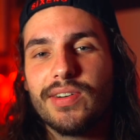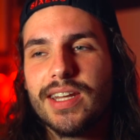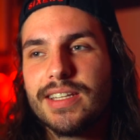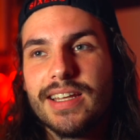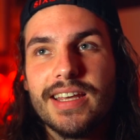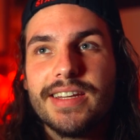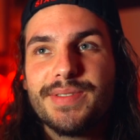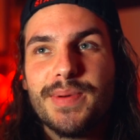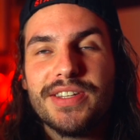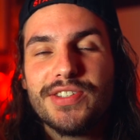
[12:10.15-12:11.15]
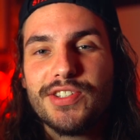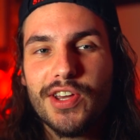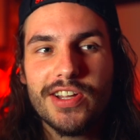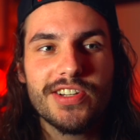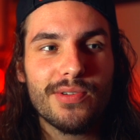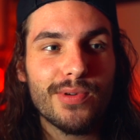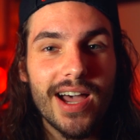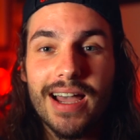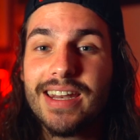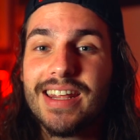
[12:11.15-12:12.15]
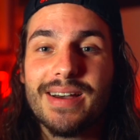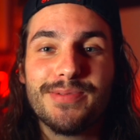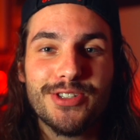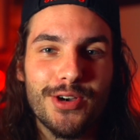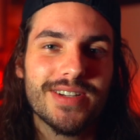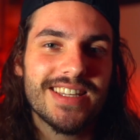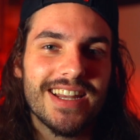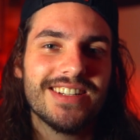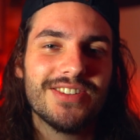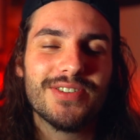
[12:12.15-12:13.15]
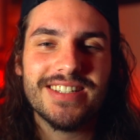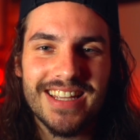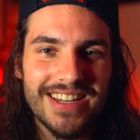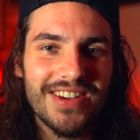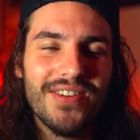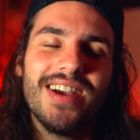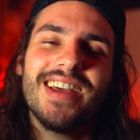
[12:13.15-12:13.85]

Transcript: It has been such a ride and I'm so excited to continue.